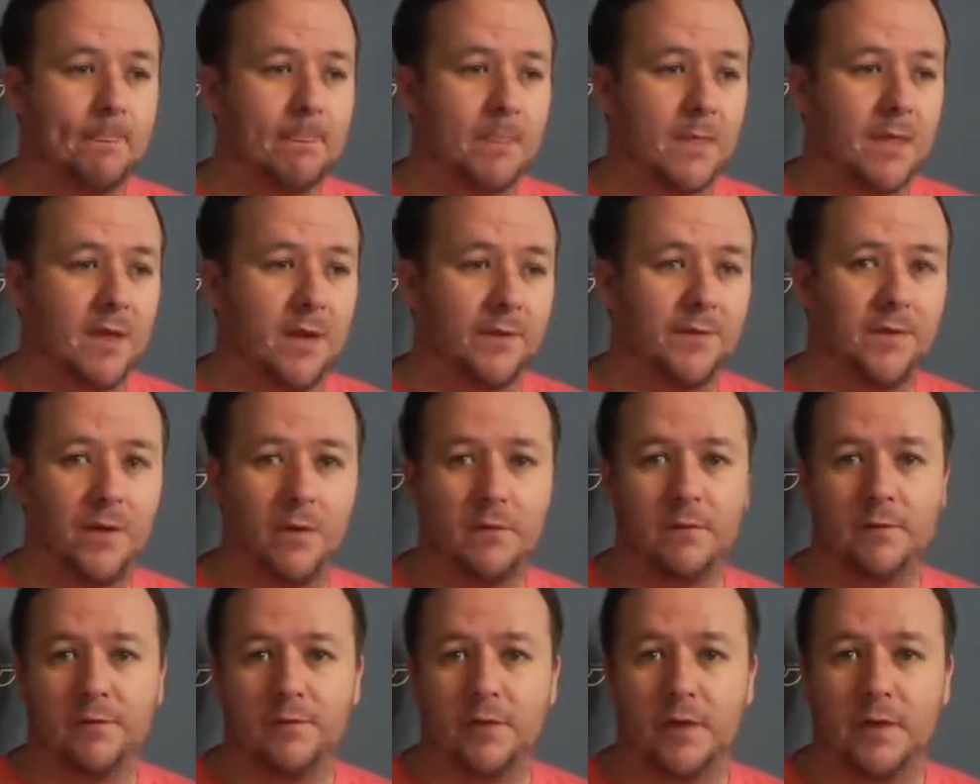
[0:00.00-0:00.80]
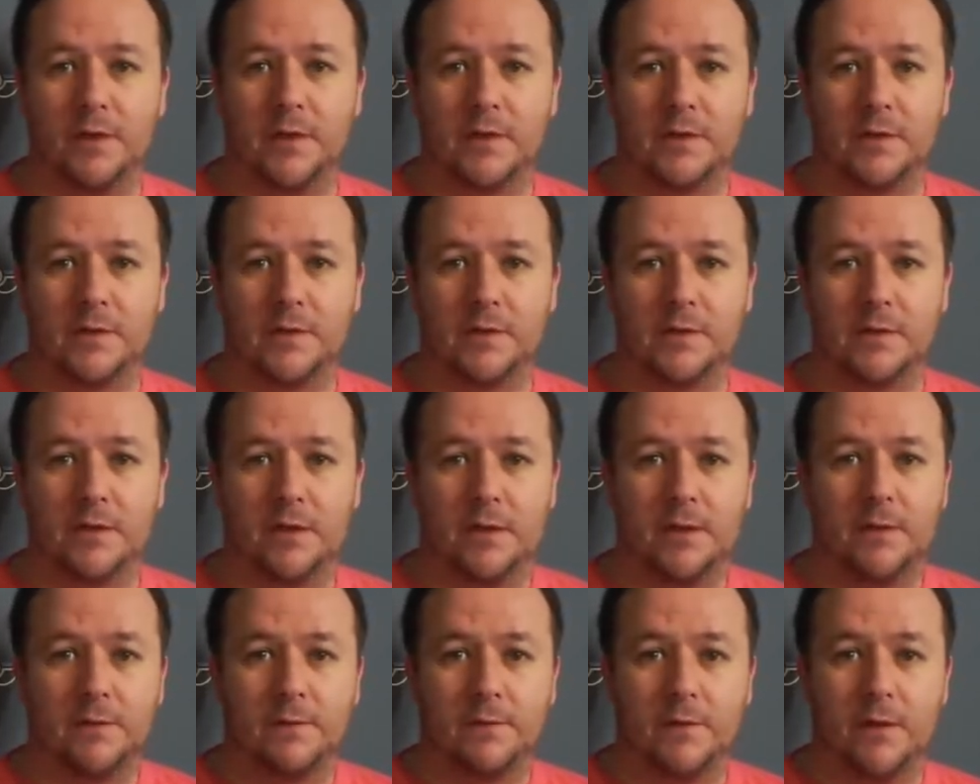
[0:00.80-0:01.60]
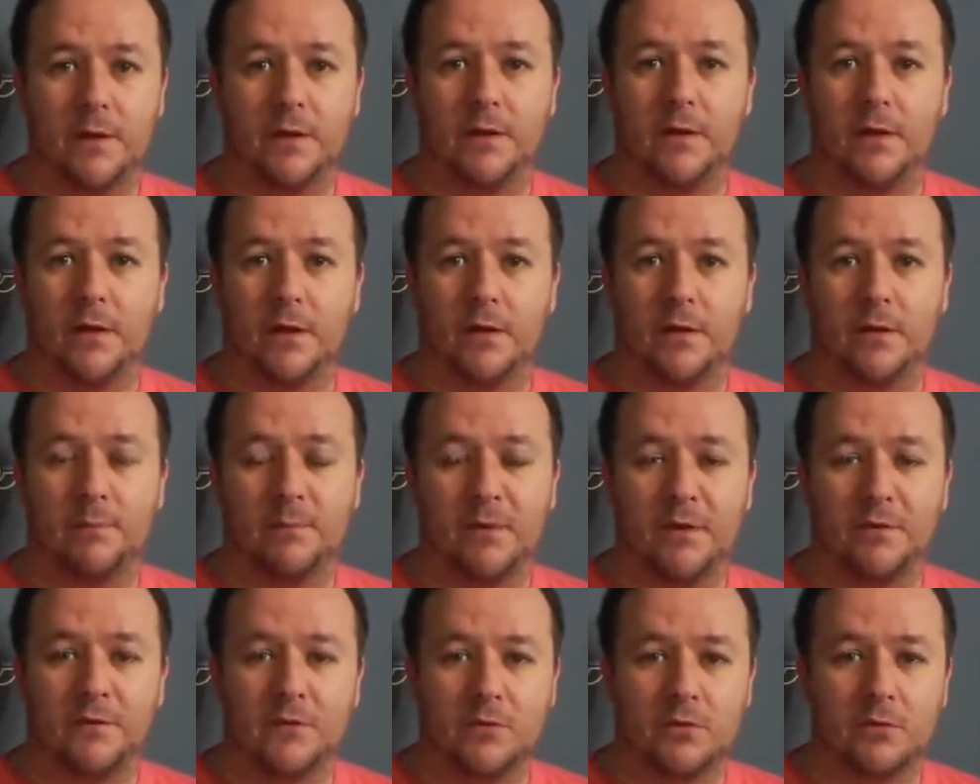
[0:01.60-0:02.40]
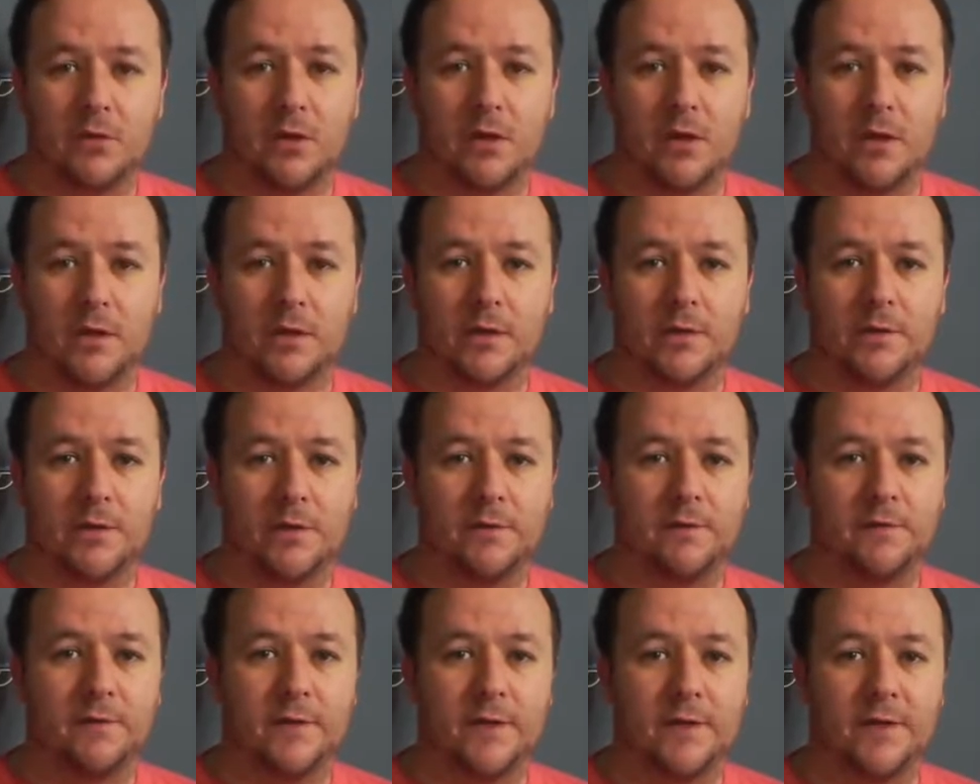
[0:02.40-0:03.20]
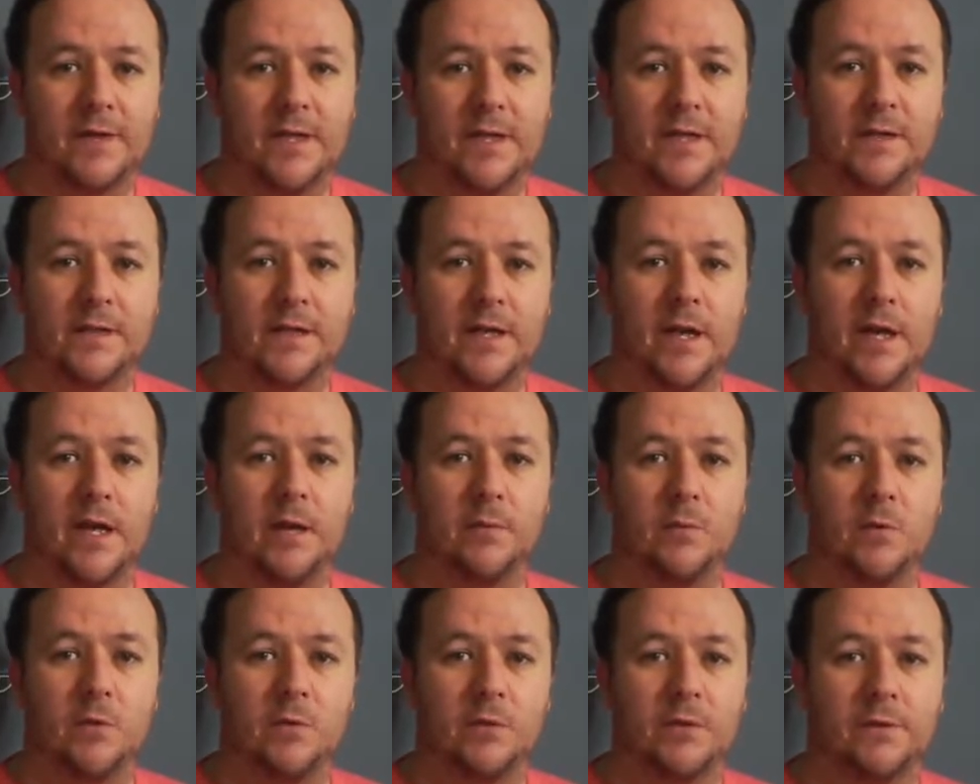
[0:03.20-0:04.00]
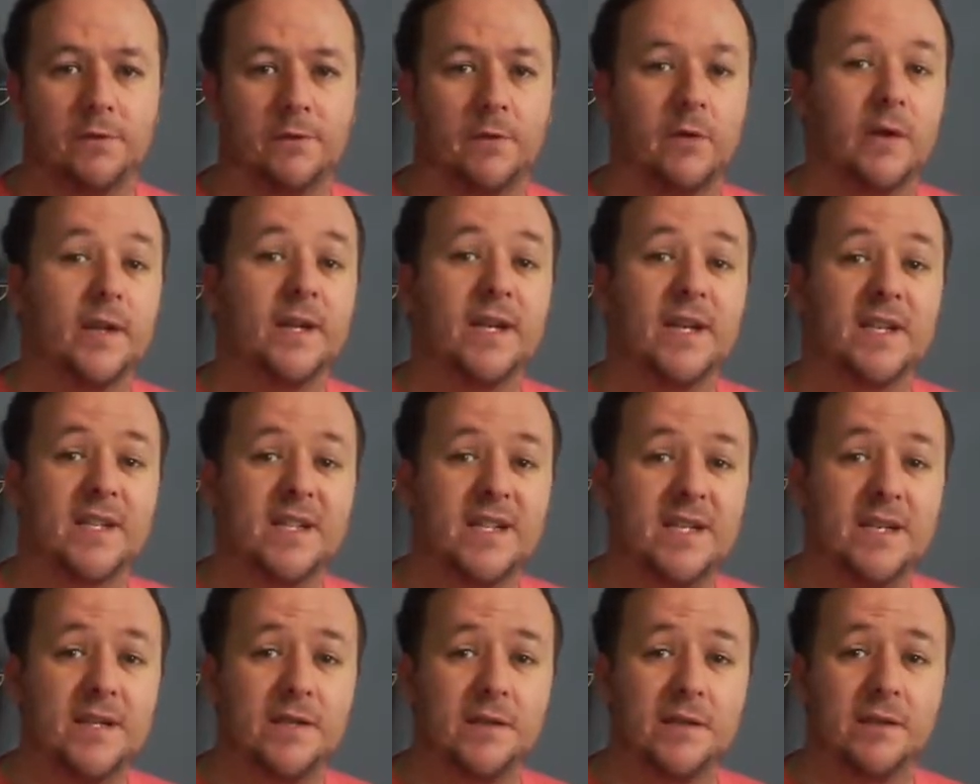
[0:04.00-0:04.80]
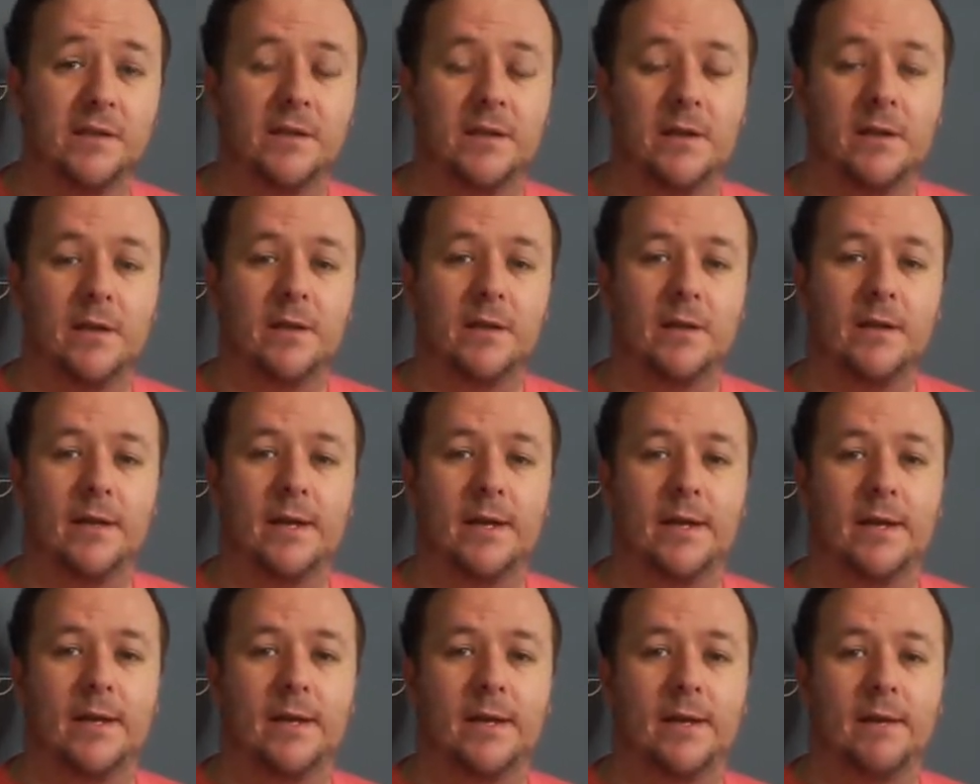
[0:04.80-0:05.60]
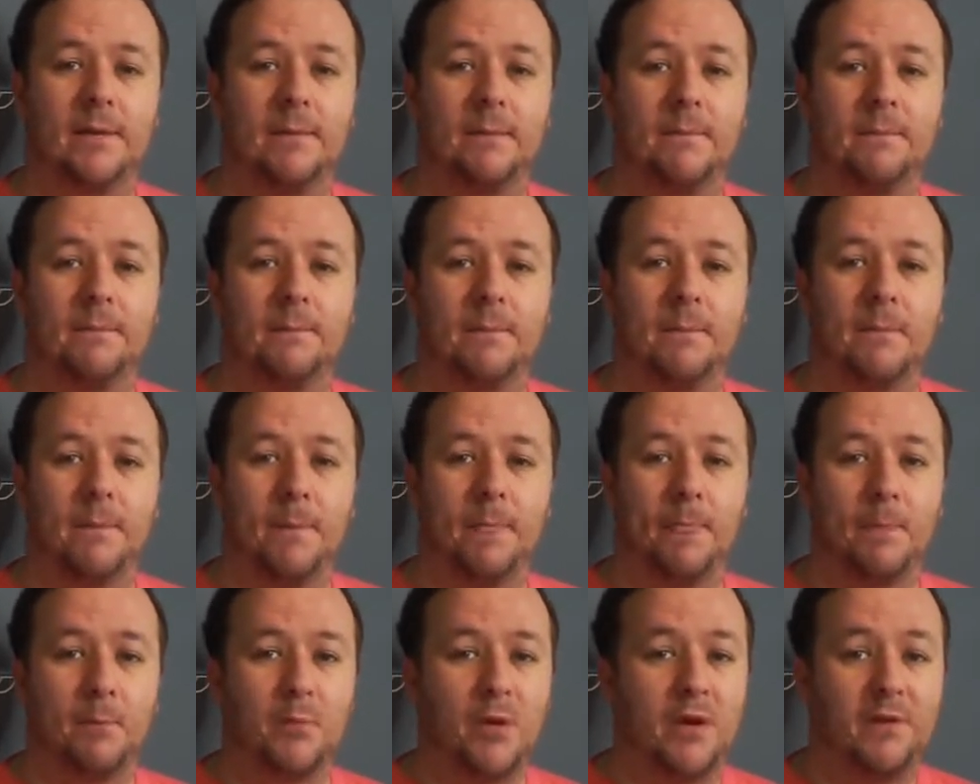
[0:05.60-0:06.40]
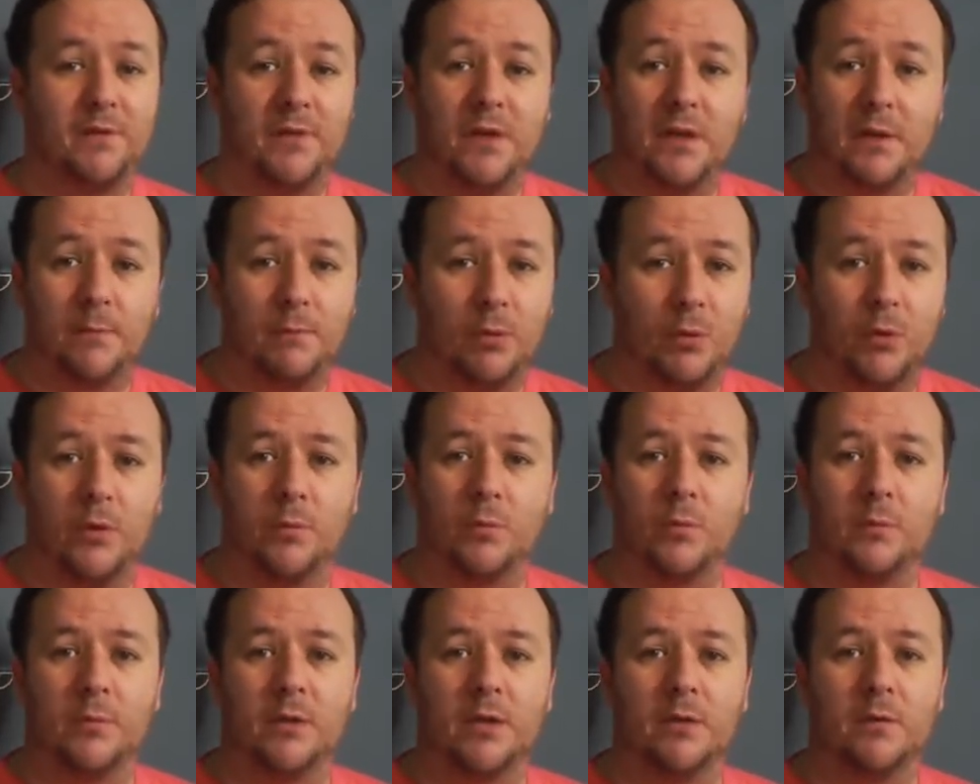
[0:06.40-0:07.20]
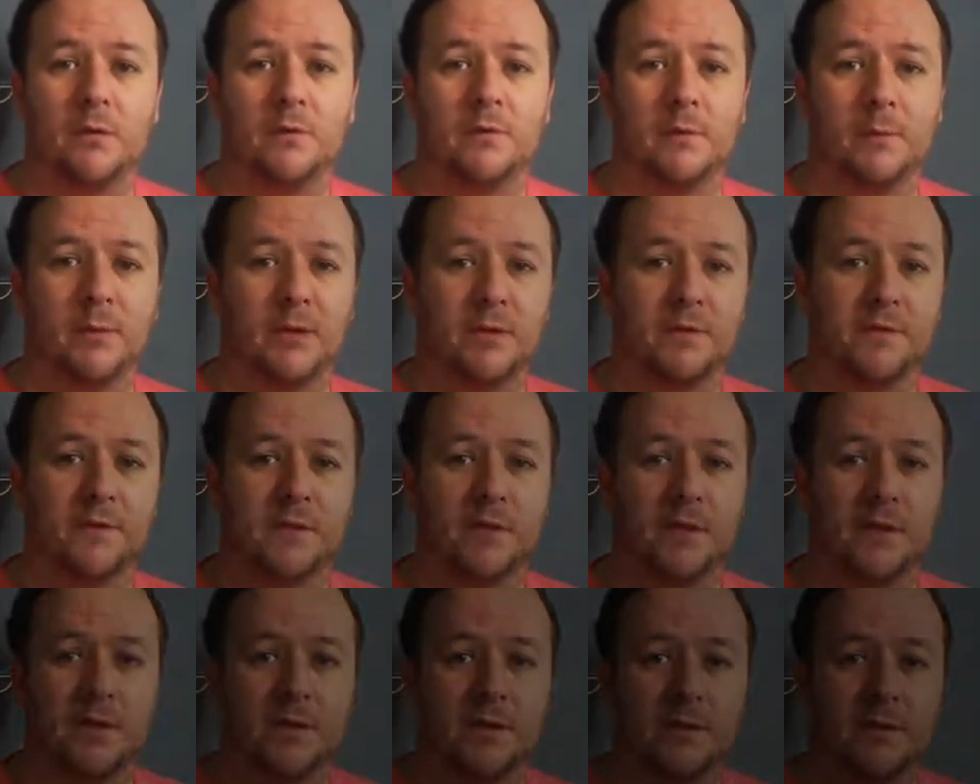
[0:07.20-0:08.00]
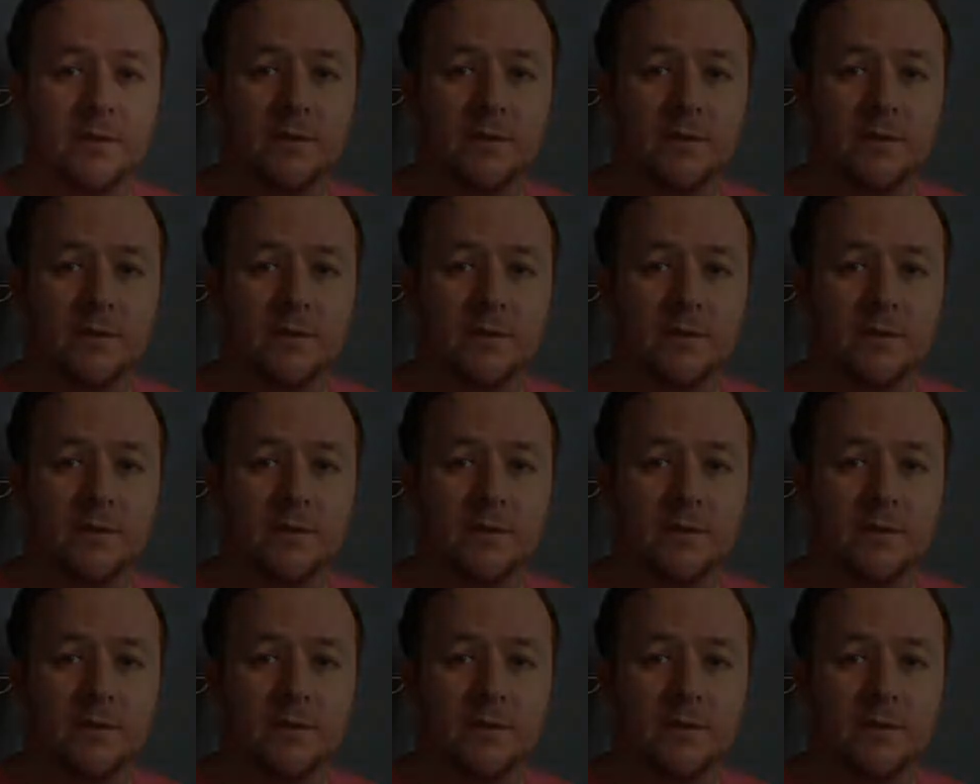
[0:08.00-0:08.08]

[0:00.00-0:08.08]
don't think this, that, you know, they're both struggling. I don't think this game will define their season. But I think a point would be good for both sides.